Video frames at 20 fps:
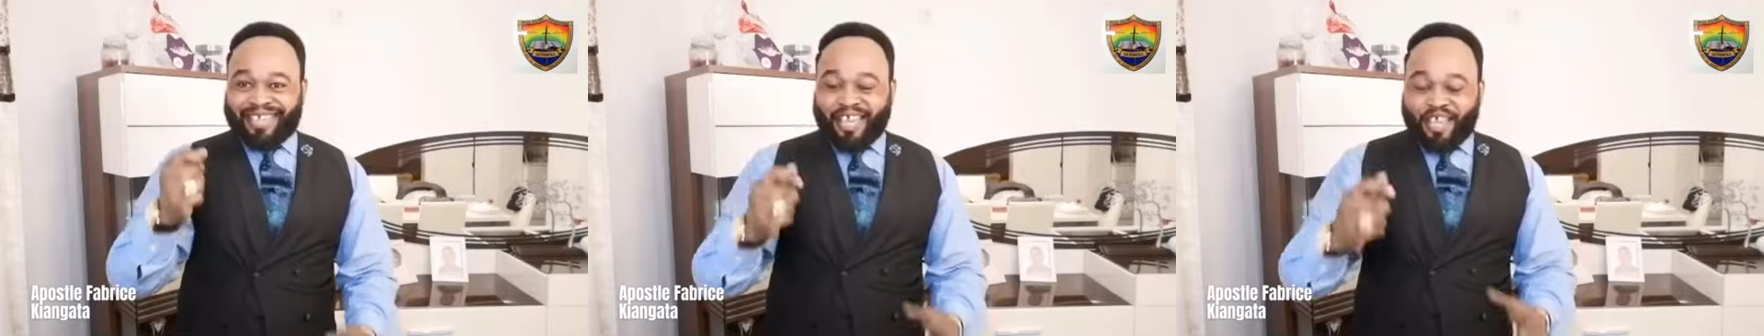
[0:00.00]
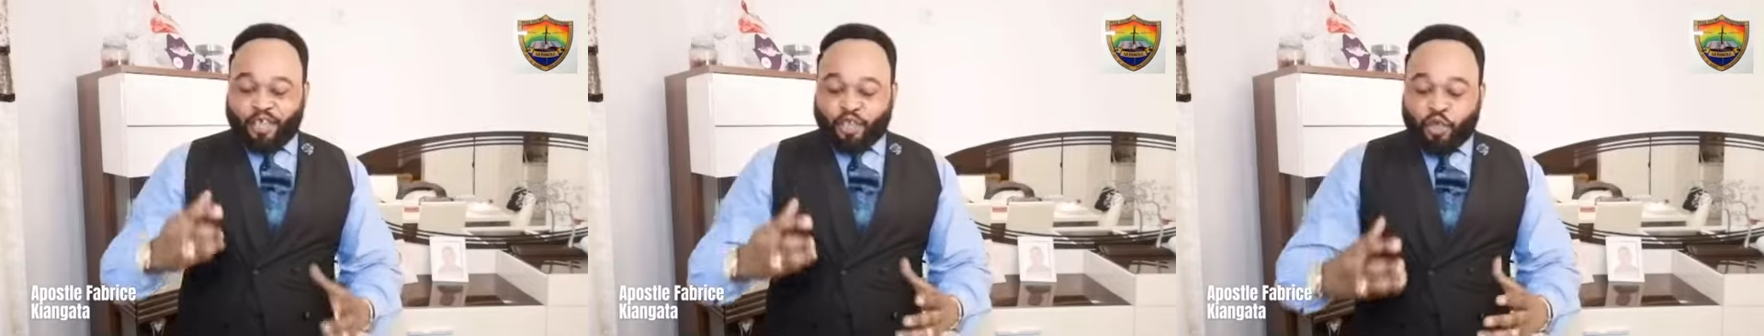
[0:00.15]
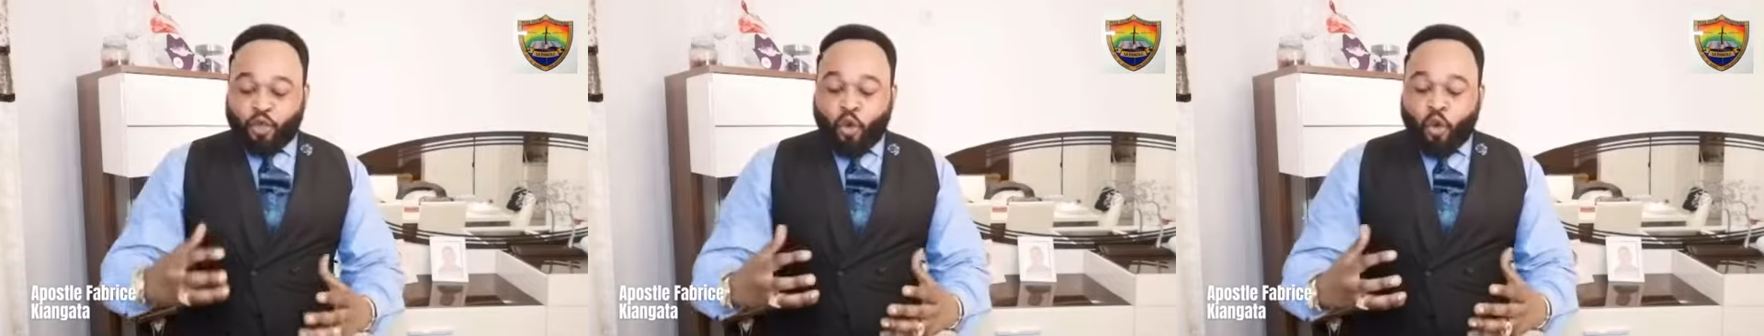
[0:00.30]

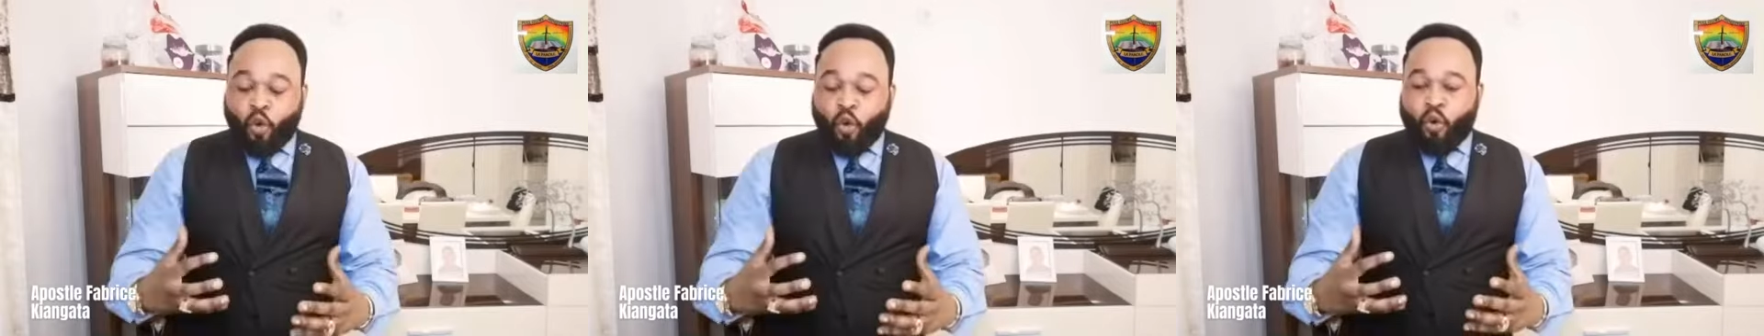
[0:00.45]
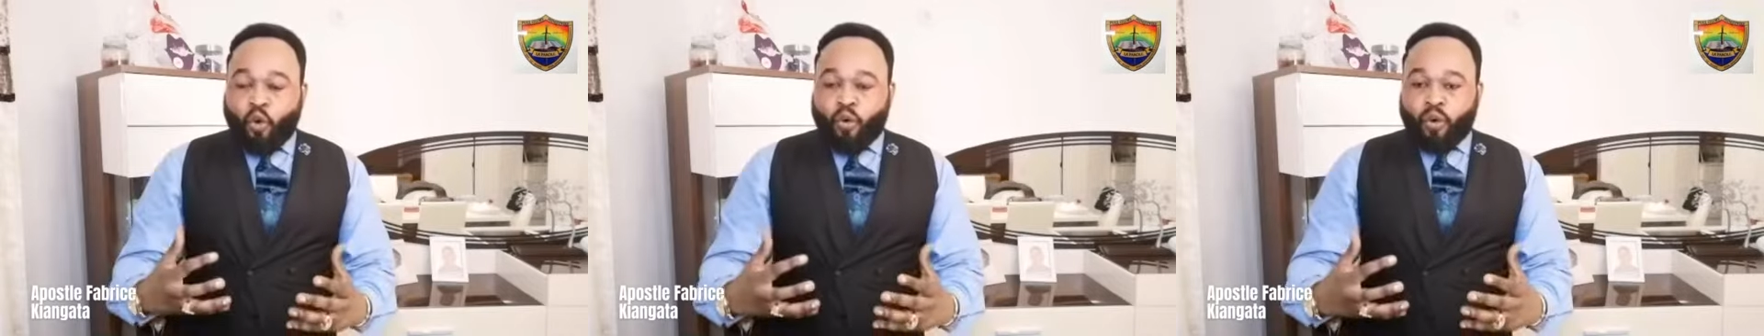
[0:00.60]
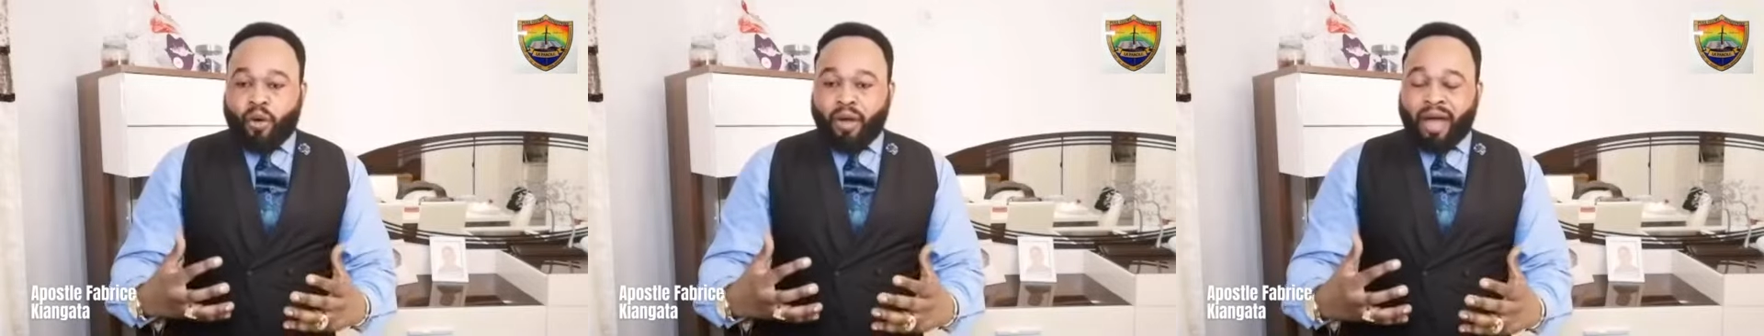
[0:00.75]

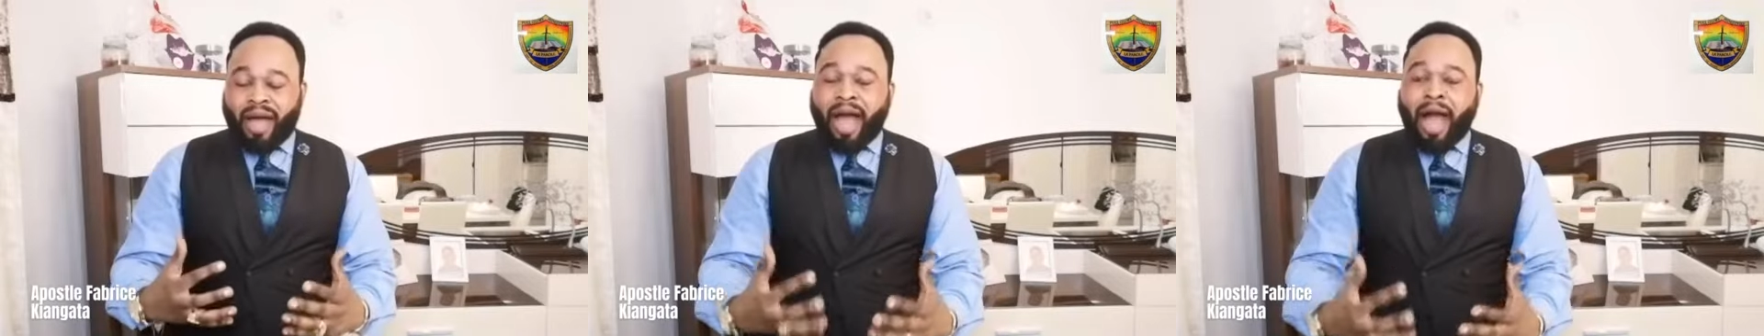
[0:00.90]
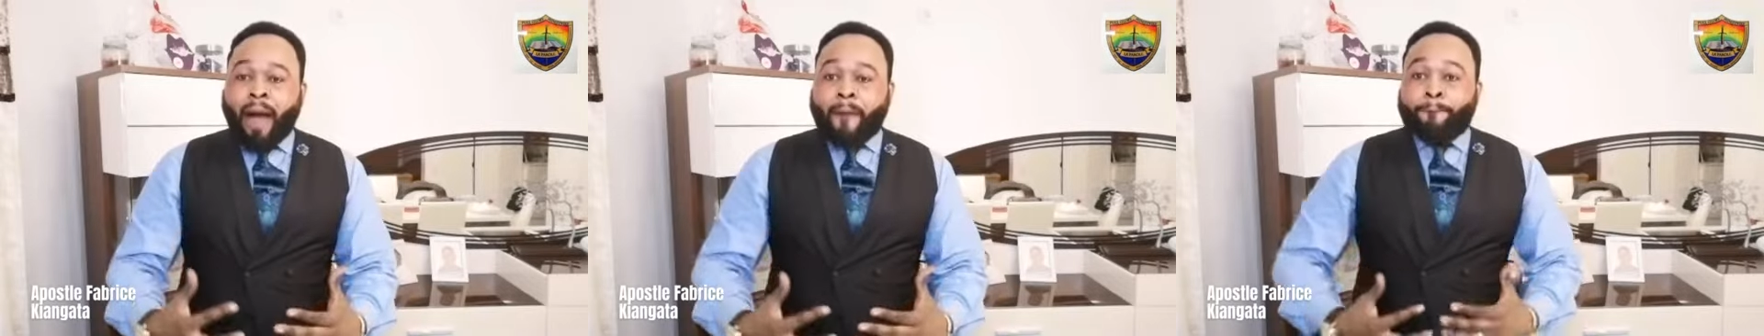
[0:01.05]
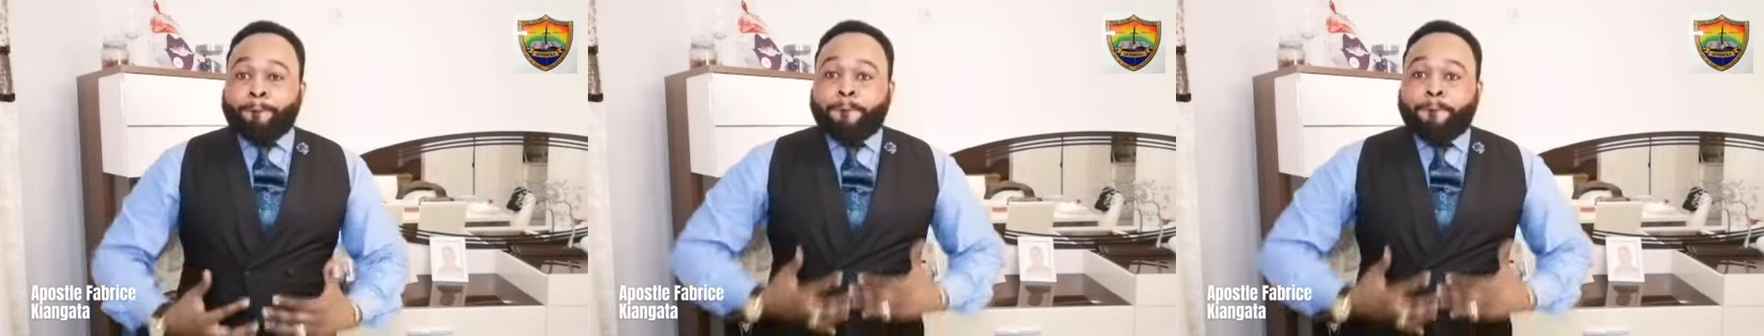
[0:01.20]
You are